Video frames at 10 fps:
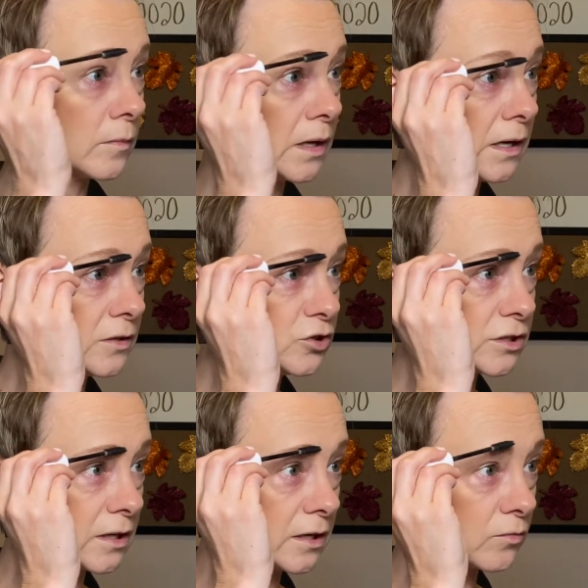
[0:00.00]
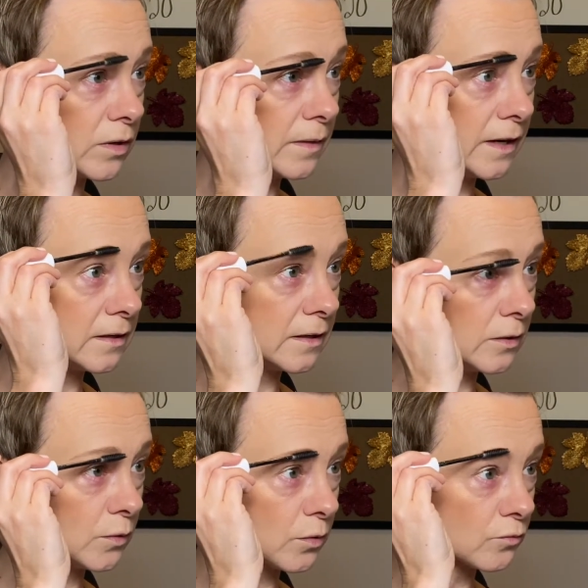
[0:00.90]
and just kind of run that
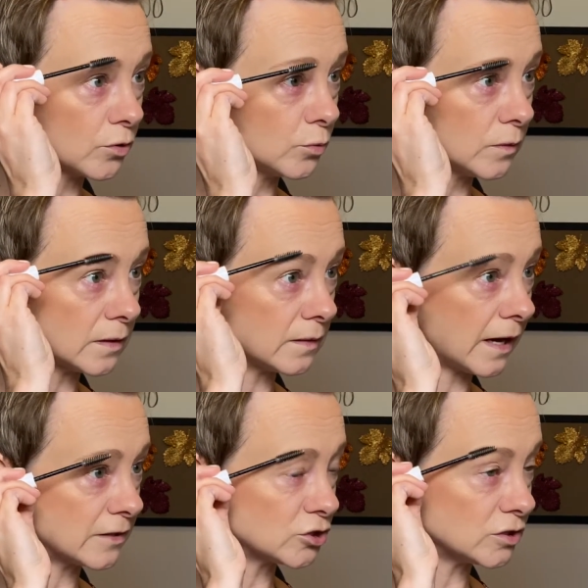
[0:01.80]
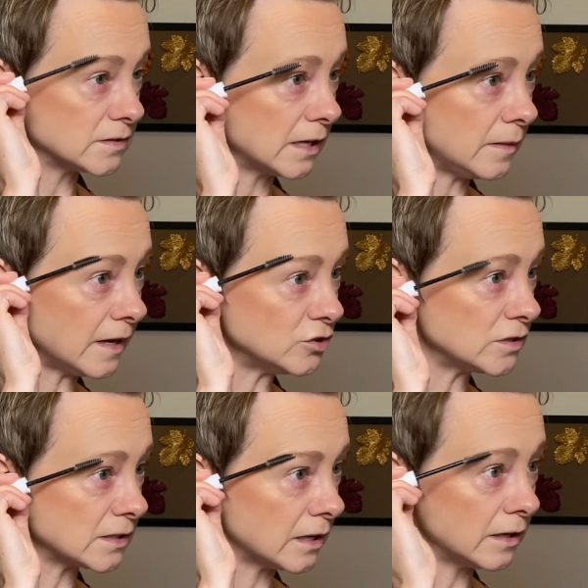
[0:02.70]
in through the lashes. And that
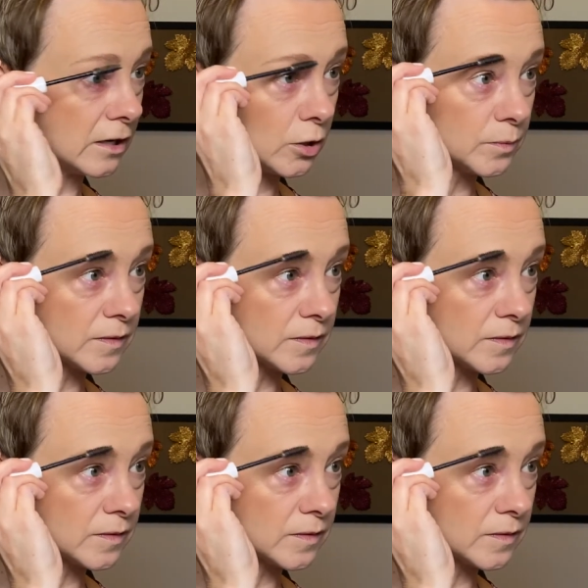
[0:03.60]
just kind of helps